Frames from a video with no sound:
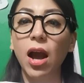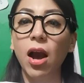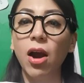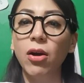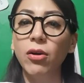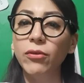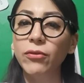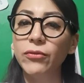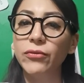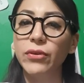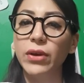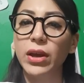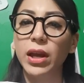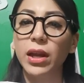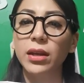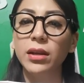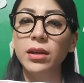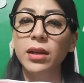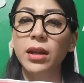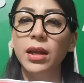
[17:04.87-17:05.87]

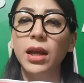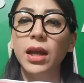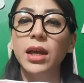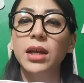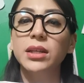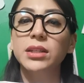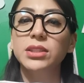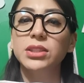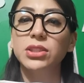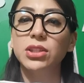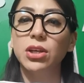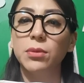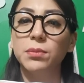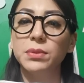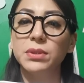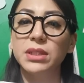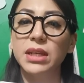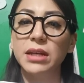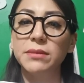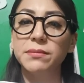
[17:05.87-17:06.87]
Often,
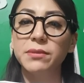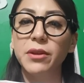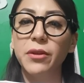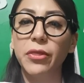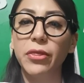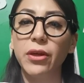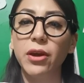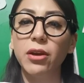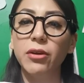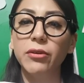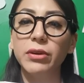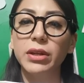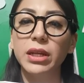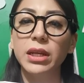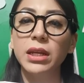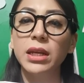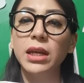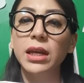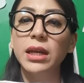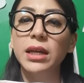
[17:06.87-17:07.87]
sometimes
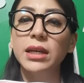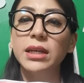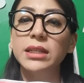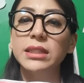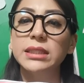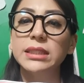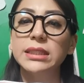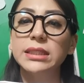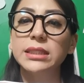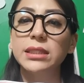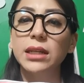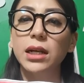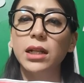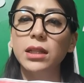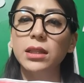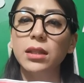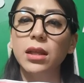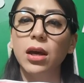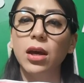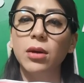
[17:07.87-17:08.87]
30,
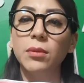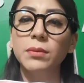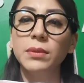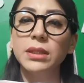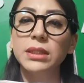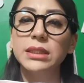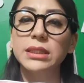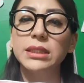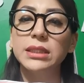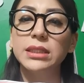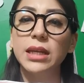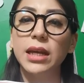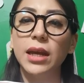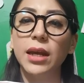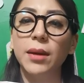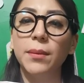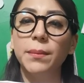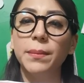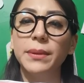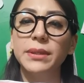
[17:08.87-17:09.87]
seldom
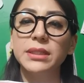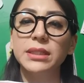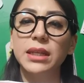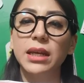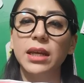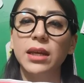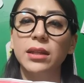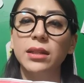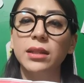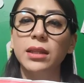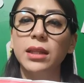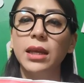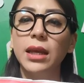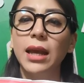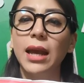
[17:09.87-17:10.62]
10%,